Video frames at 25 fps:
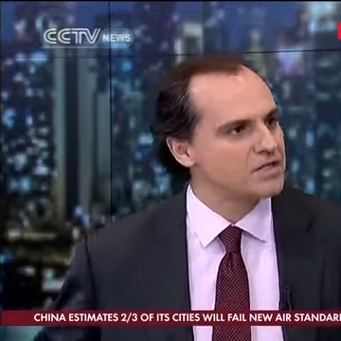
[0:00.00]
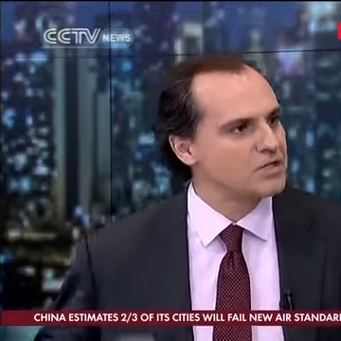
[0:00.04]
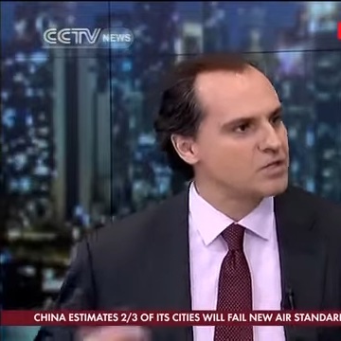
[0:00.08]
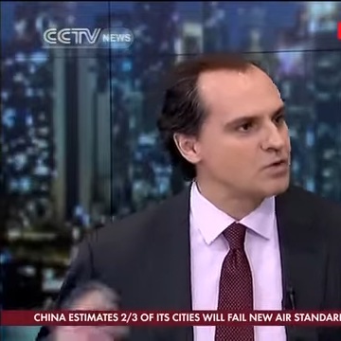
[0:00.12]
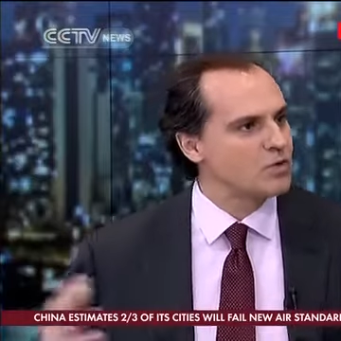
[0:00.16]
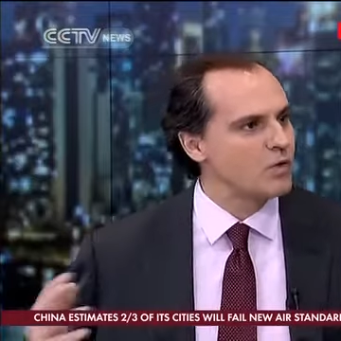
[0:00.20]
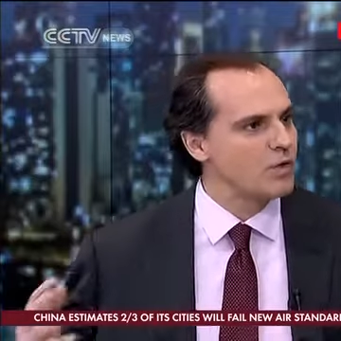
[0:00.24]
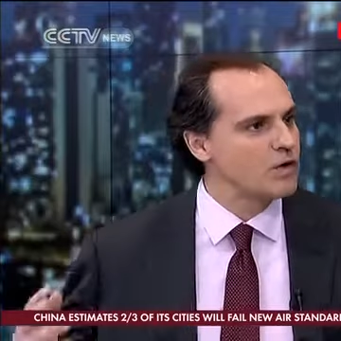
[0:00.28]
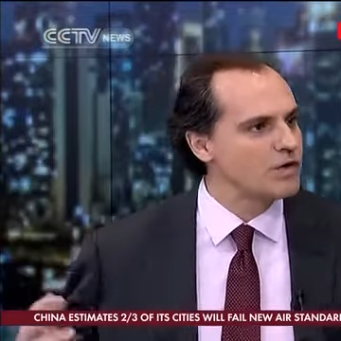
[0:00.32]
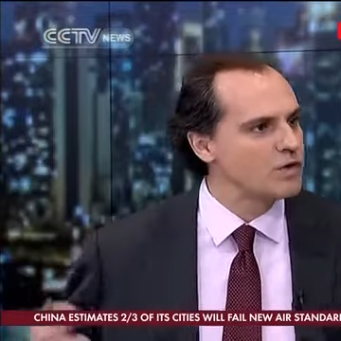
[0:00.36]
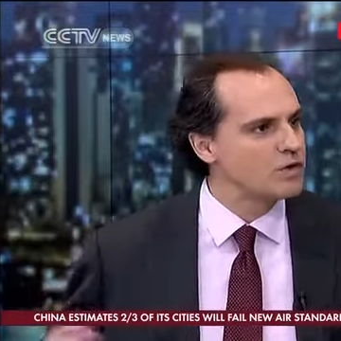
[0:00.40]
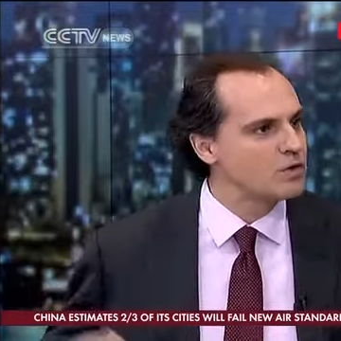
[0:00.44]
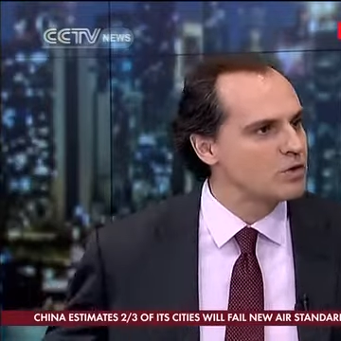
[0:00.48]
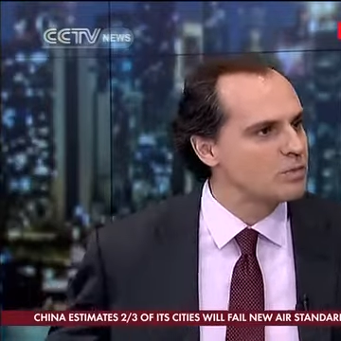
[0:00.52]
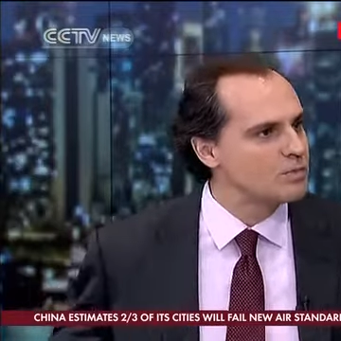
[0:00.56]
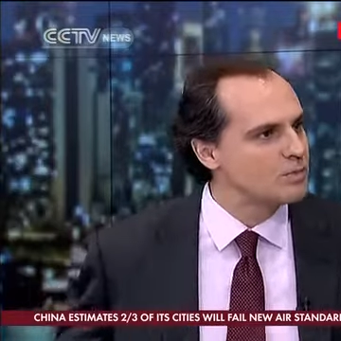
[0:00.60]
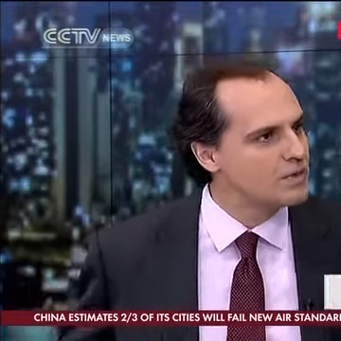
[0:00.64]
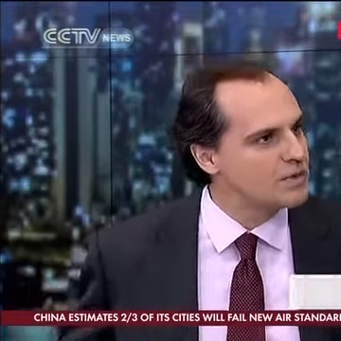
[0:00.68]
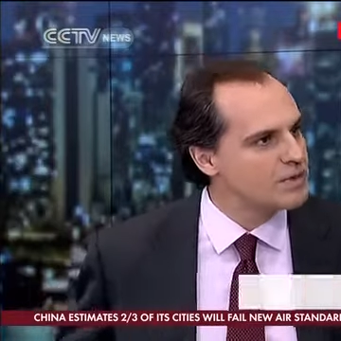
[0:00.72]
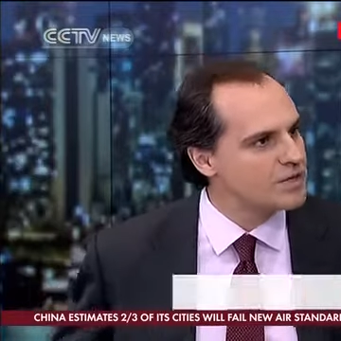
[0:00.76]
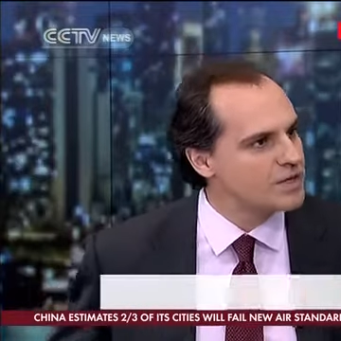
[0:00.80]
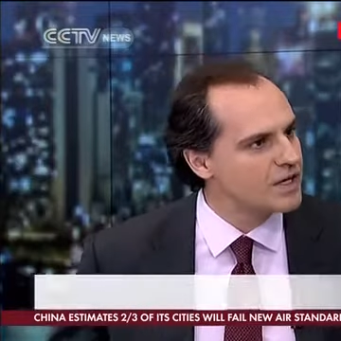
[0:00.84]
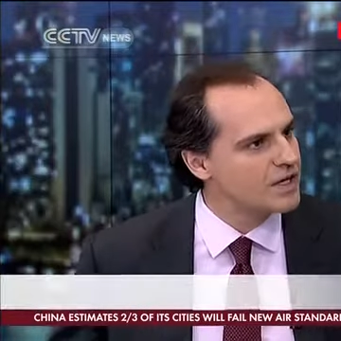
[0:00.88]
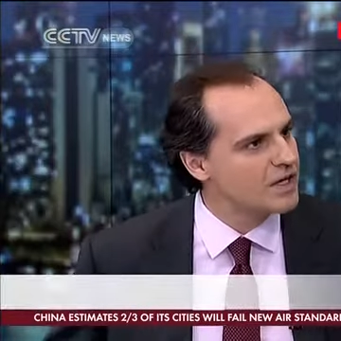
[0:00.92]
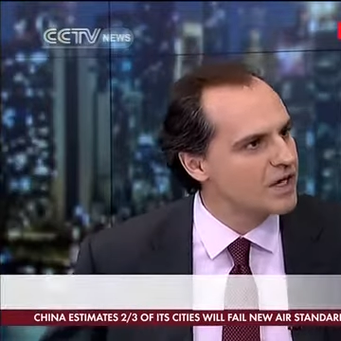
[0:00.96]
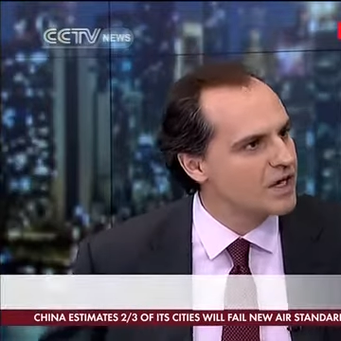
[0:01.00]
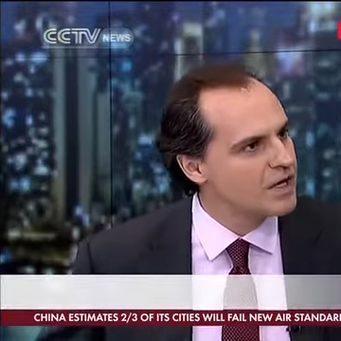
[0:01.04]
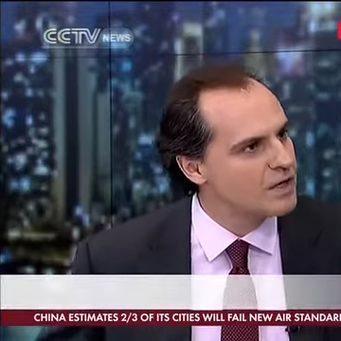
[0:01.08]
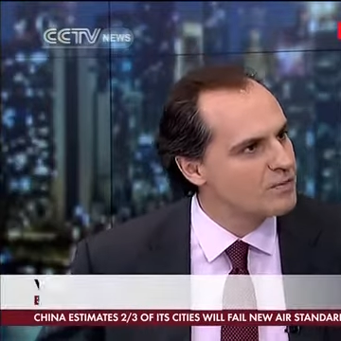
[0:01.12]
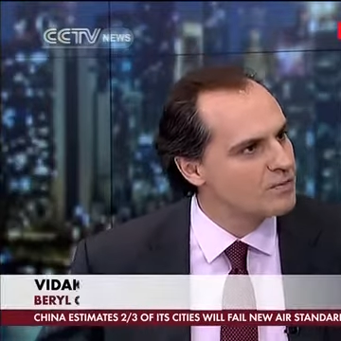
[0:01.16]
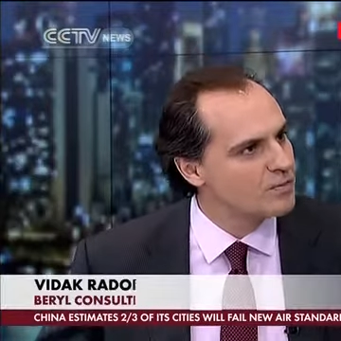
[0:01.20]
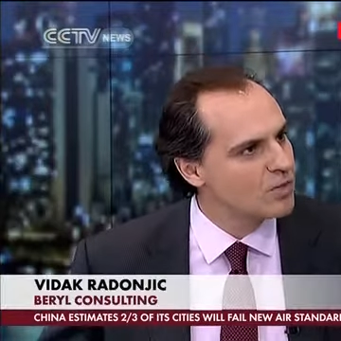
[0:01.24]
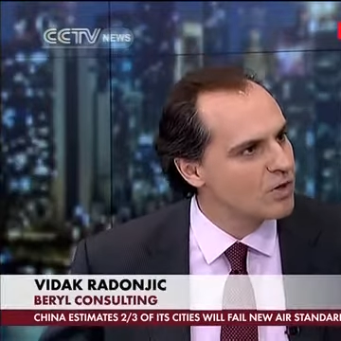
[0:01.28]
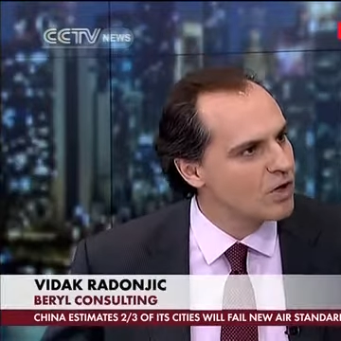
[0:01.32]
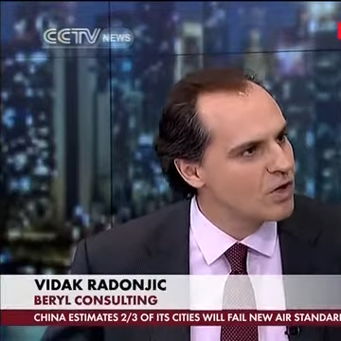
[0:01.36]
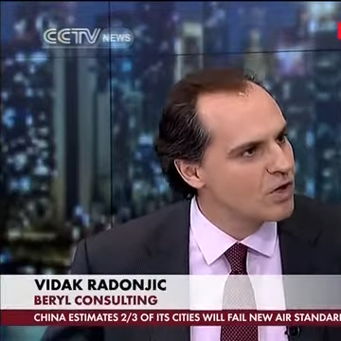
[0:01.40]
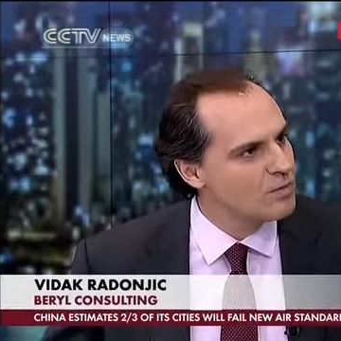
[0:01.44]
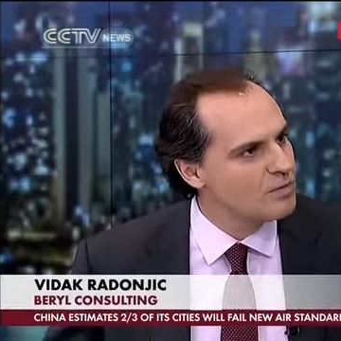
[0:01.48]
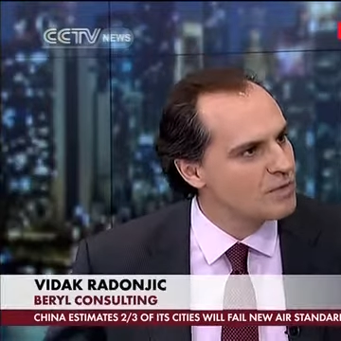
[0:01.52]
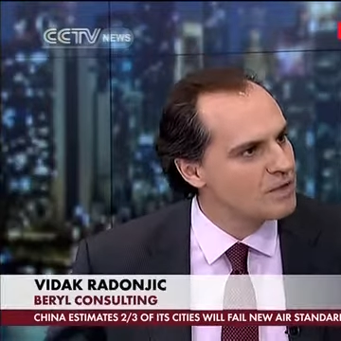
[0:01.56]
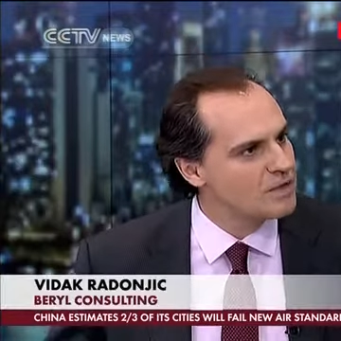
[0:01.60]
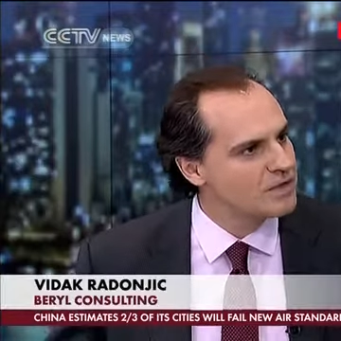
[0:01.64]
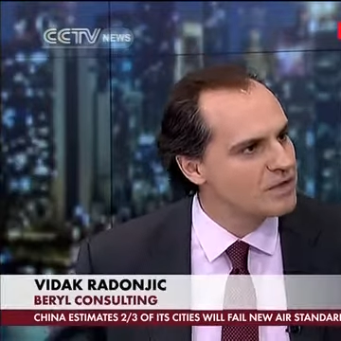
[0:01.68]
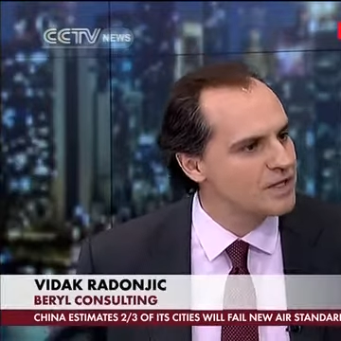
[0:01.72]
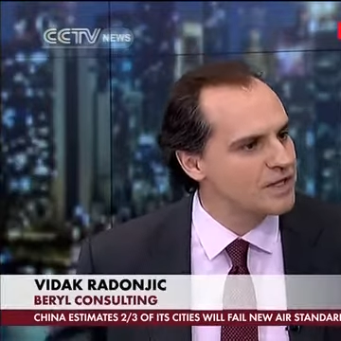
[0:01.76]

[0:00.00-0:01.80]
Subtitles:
22% unemployment.